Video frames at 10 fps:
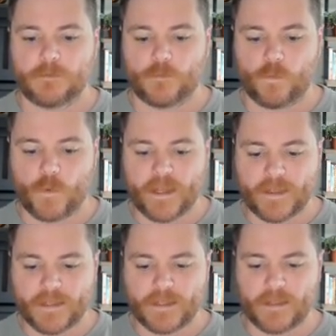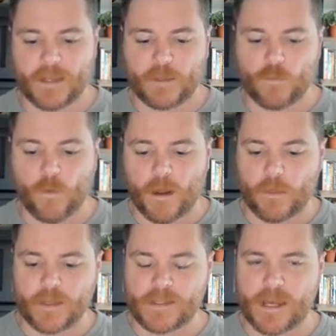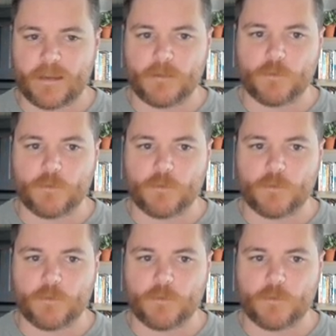widths that you want things at.